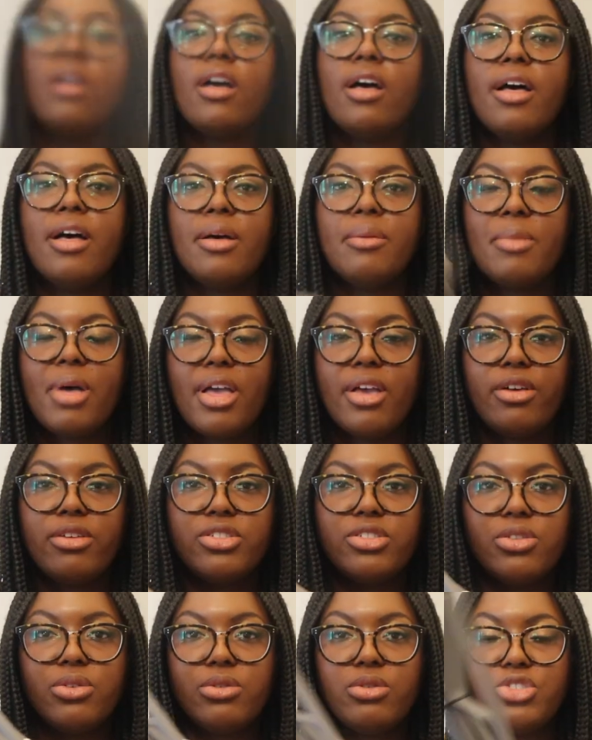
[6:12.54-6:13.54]
Um, I
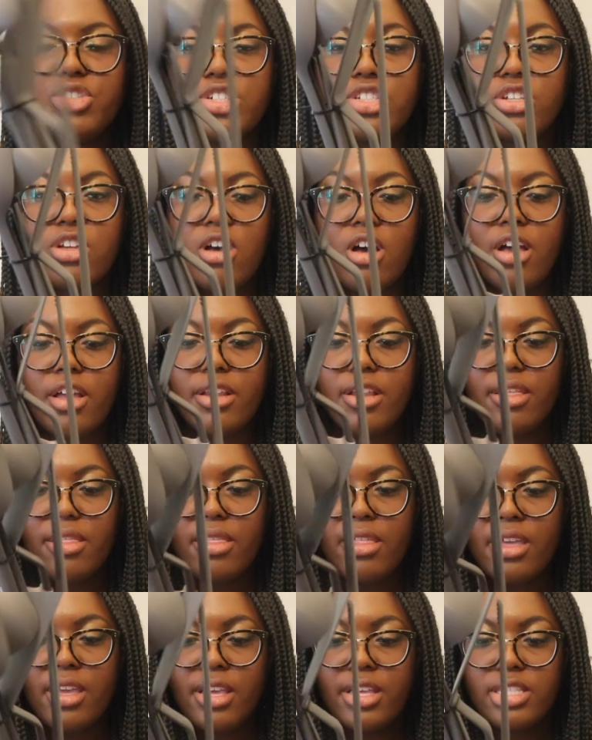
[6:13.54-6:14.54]
also just got
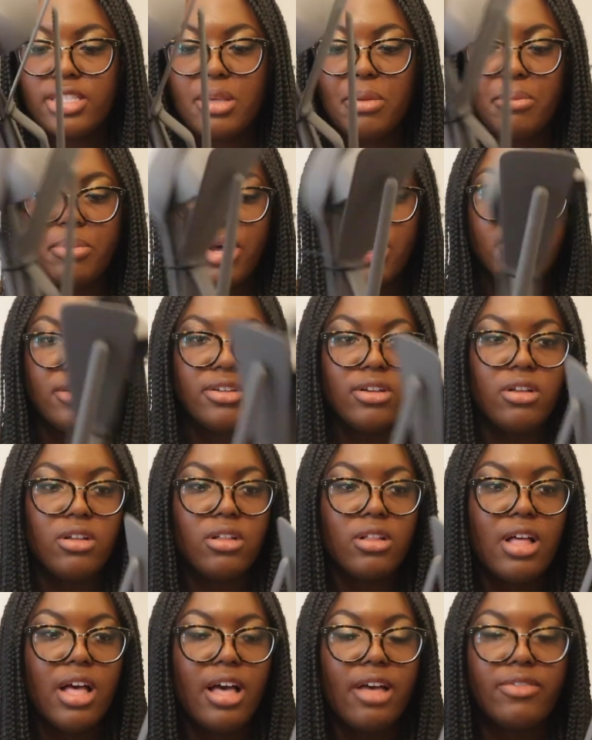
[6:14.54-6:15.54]
this
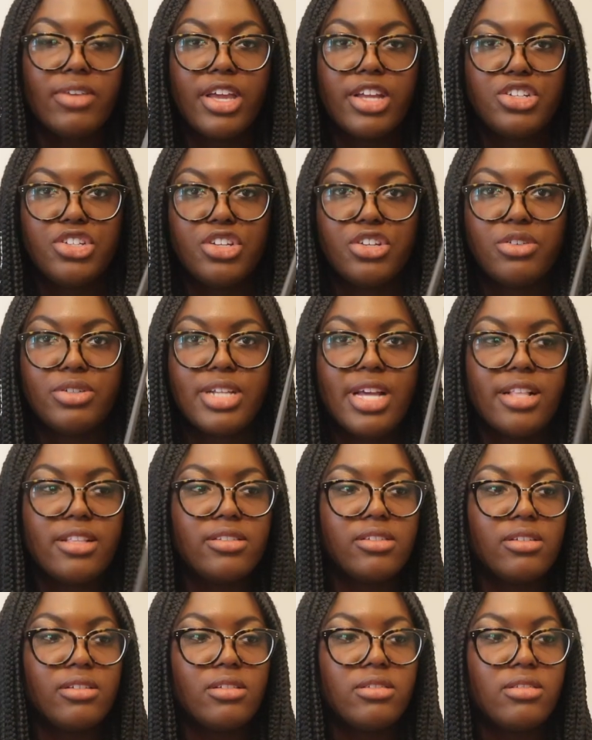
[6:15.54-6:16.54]
bundle of kitchen
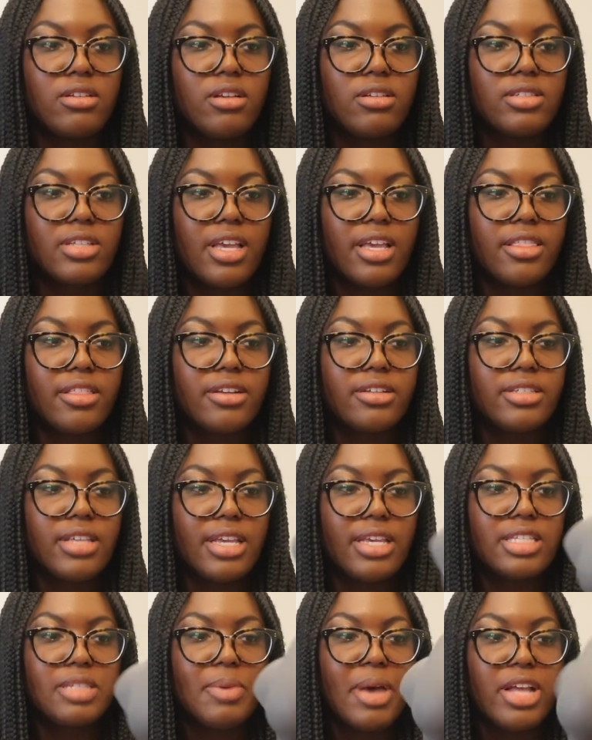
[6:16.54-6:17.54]
utensils. Looks like there's
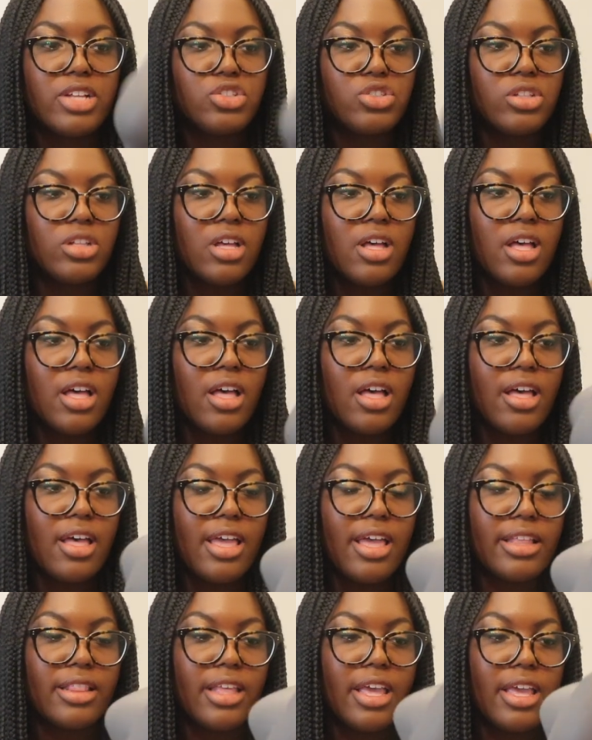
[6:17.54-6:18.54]
like a spatula
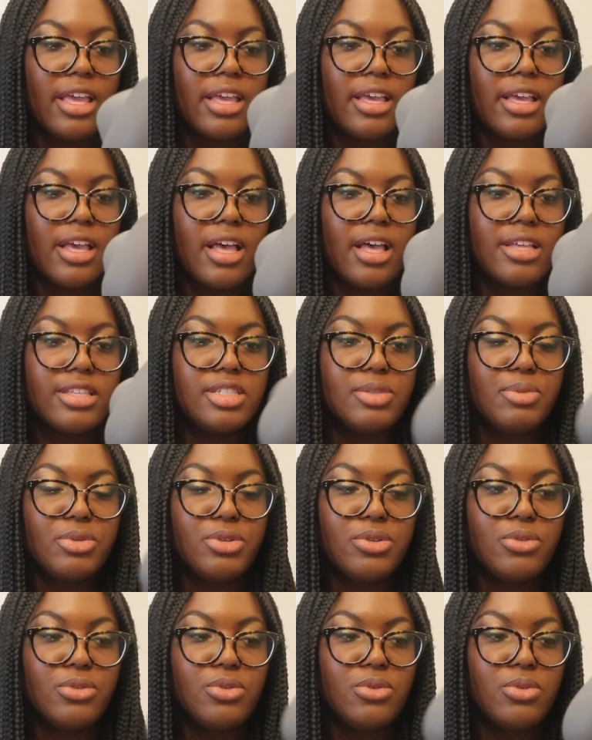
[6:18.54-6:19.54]
and like a spoon
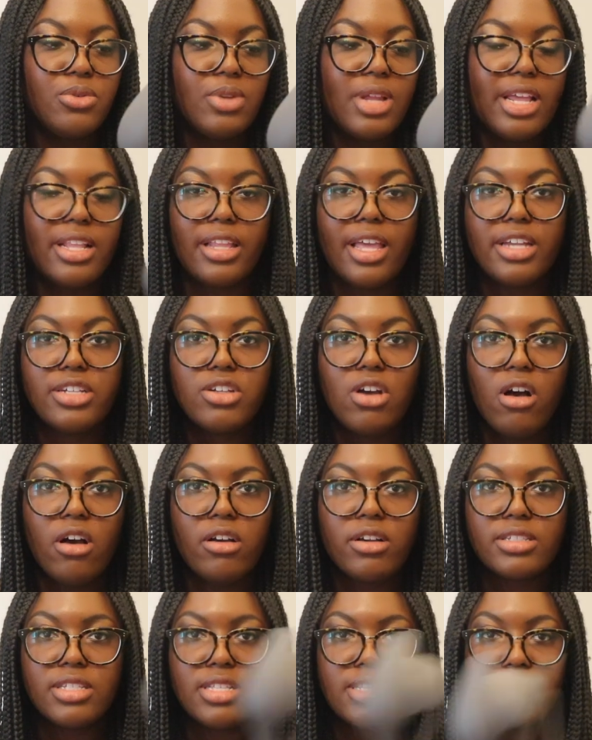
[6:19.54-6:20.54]
and like
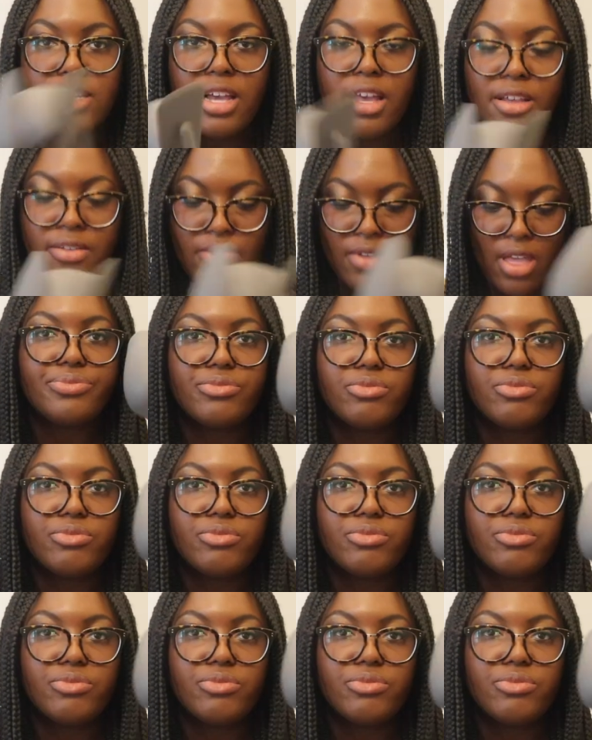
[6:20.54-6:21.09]
tongs and stuff.